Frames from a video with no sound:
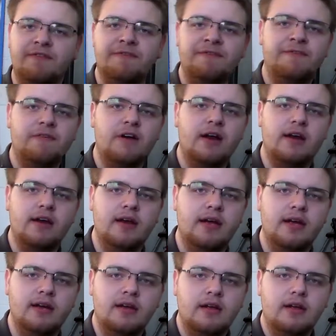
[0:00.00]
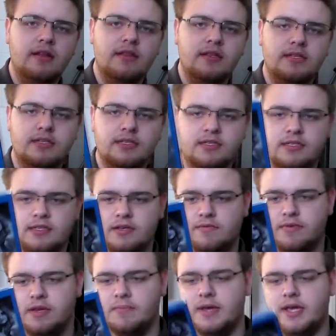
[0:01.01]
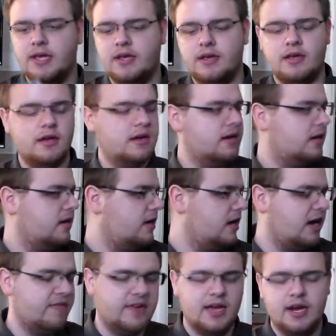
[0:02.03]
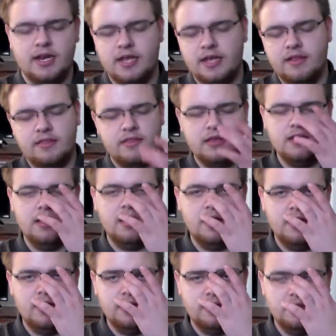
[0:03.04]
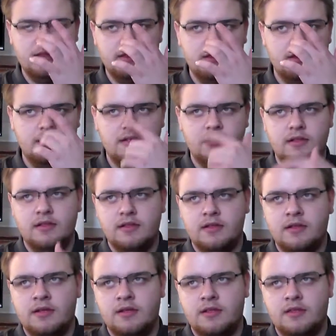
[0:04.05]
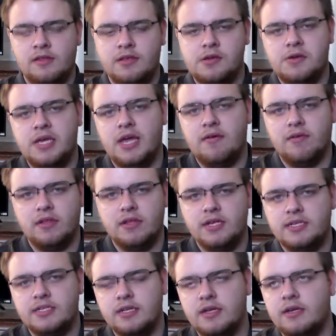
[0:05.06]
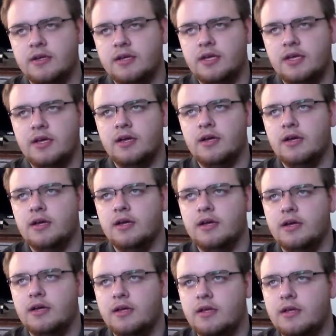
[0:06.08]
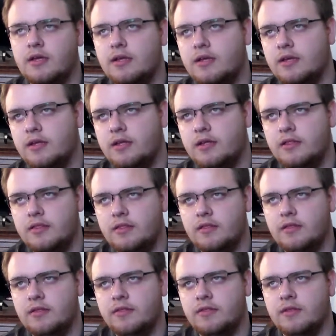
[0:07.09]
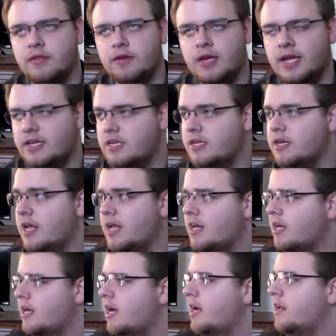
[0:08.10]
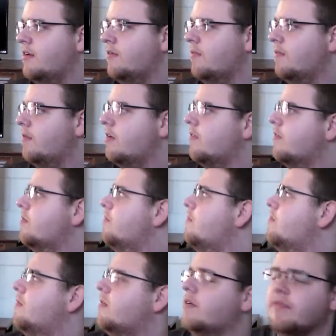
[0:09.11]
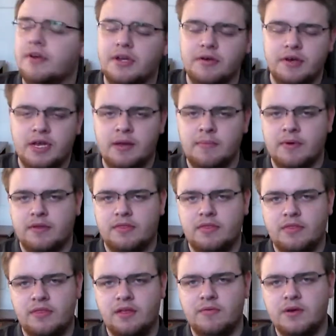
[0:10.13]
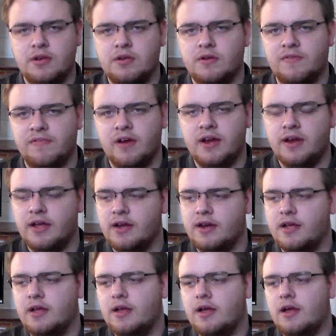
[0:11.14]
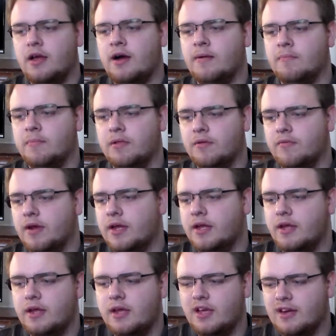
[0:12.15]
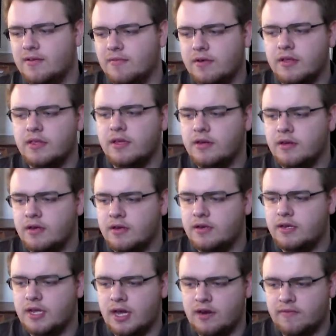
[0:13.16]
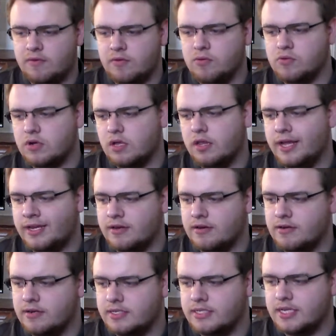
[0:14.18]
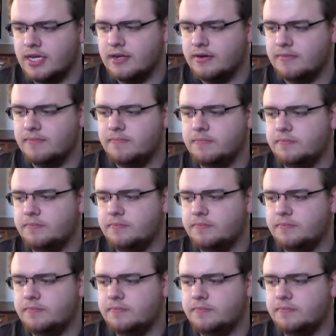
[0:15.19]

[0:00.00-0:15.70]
Fright Night. This is the remake. I've got to get the UK released the 1989 or whatever year it came out, the original Fright Night on Blu-ray. A really good kind of cool collector set.